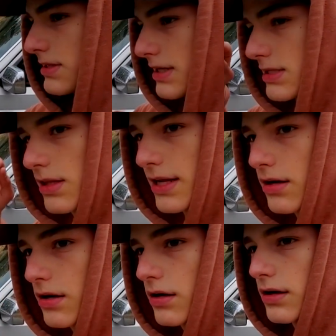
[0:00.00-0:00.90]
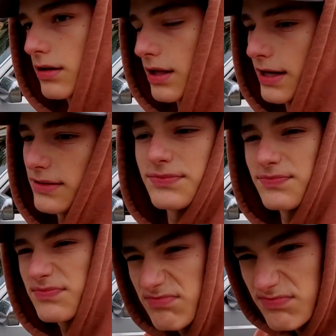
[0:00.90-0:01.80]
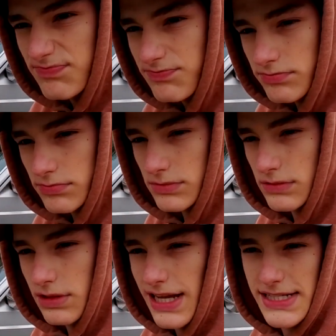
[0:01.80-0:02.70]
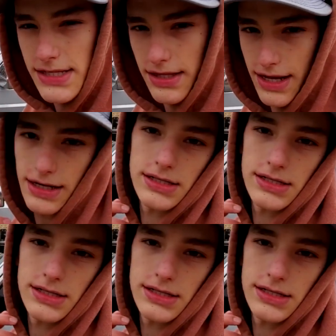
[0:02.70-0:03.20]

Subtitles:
it gets leaner and like less thick.